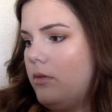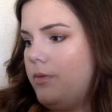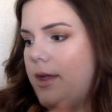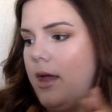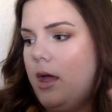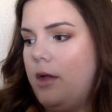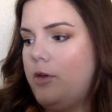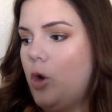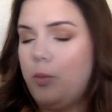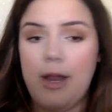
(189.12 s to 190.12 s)
The
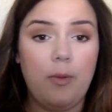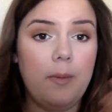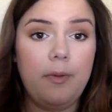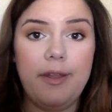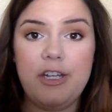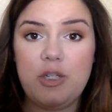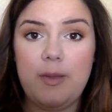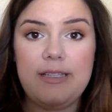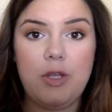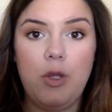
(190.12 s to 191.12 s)
no-brainer
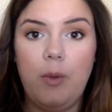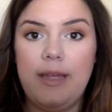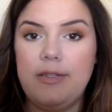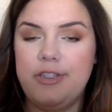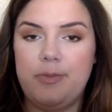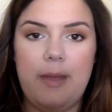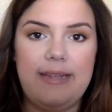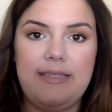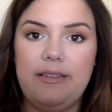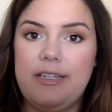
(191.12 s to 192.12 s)
replenishment, so you can just
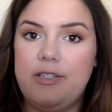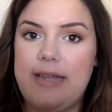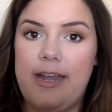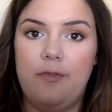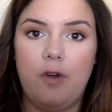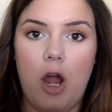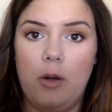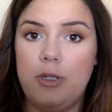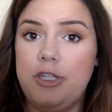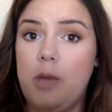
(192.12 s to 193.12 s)
basically sign up for
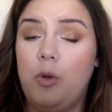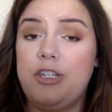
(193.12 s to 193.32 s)
auto ship,